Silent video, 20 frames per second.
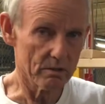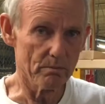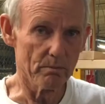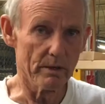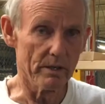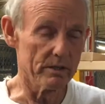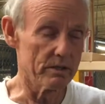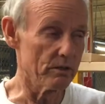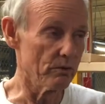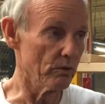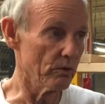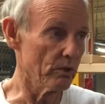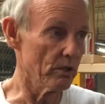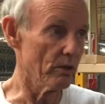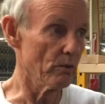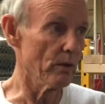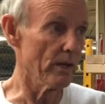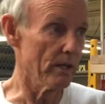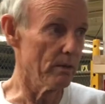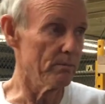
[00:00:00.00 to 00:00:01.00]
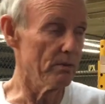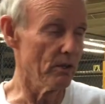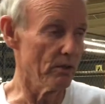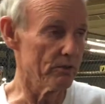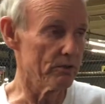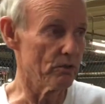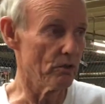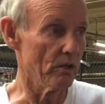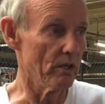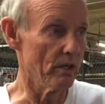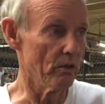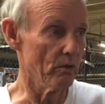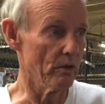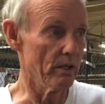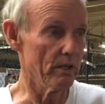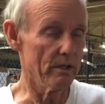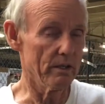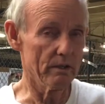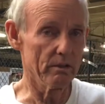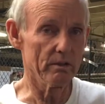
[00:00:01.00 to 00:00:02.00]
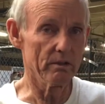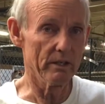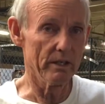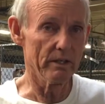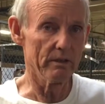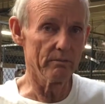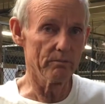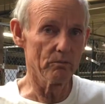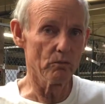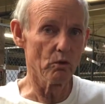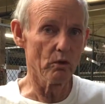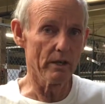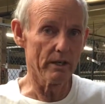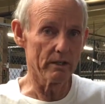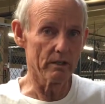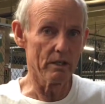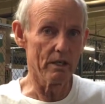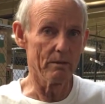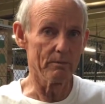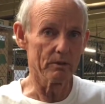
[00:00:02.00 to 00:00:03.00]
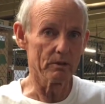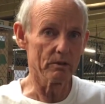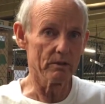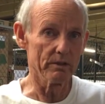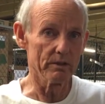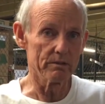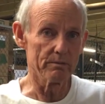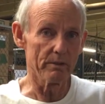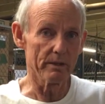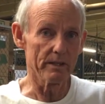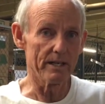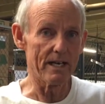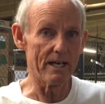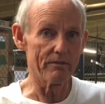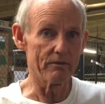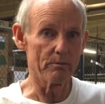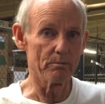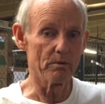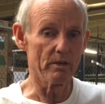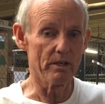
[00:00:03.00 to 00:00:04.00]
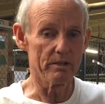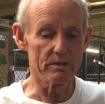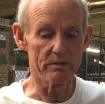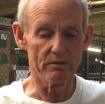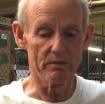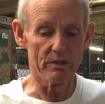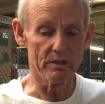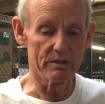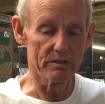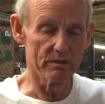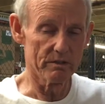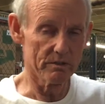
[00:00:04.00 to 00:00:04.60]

But it's a good way to build soil more economically. It's like half the price of this.